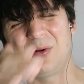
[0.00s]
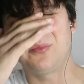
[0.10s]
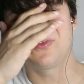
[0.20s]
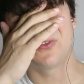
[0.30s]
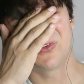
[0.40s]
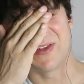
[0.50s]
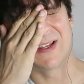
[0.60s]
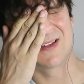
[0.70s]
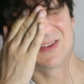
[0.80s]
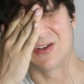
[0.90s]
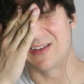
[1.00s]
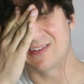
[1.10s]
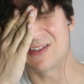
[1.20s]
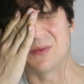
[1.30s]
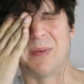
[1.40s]
it almost feels like it's
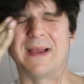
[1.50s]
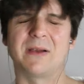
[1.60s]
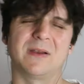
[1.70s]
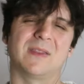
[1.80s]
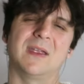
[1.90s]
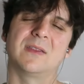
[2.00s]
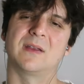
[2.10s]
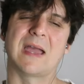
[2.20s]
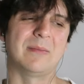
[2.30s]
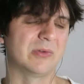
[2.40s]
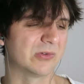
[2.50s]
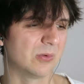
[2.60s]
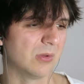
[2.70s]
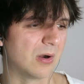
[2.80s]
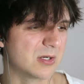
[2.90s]
such a binary thing. The gap is
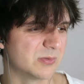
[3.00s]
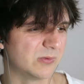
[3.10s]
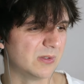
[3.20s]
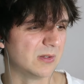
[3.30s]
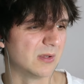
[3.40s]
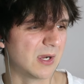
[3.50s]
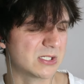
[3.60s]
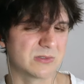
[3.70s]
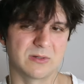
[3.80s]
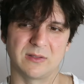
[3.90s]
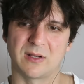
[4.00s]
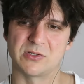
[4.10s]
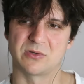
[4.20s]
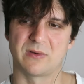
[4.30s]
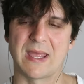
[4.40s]
so large between the Hashira and
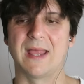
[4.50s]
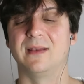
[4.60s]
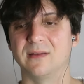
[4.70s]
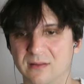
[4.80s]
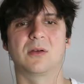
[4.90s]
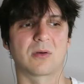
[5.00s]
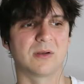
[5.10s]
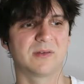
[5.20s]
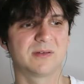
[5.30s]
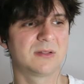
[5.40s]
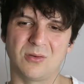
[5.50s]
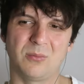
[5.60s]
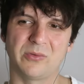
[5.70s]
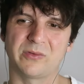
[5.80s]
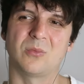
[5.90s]
Tanjiro and the grunts. You
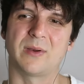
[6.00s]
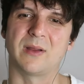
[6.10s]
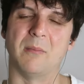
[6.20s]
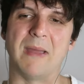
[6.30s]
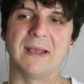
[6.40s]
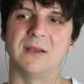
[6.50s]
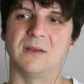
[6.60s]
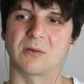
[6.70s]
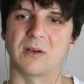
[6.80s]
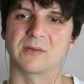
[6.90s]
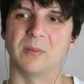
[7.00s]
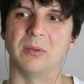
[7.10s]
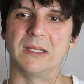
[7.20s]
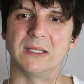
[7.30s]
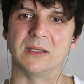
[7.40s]
almost want to abandon the grunts
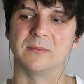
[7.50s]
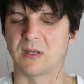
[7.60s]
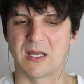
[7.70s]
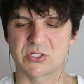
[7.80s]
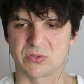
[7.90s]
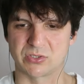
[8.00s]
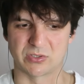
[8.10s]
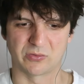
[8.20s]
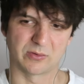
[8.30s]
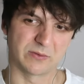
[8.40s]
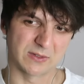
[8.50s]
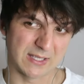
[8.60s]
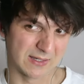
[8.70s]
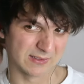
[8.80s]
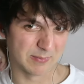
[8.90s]
completely. The Hashira should just do everything they
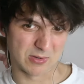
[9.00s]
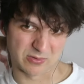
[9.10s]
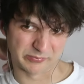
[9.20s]
can to get better